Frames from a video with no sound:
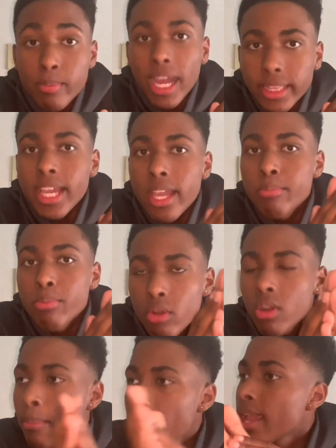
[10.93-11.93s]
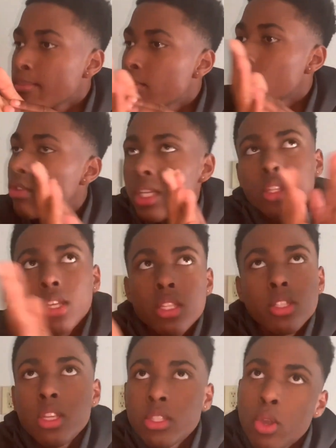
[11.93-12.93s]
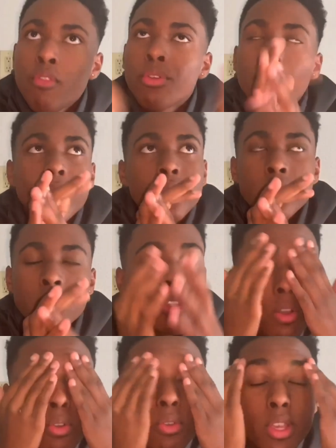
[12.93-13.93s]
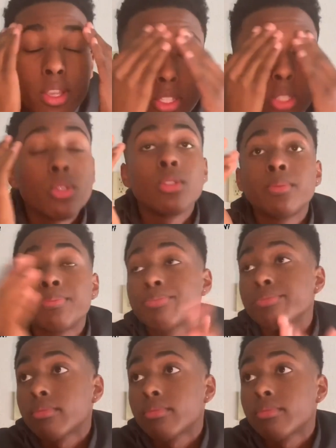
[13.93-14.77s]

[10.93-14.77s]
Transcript: is my day, bro. I'm like, bro, it's over with. It's over with. So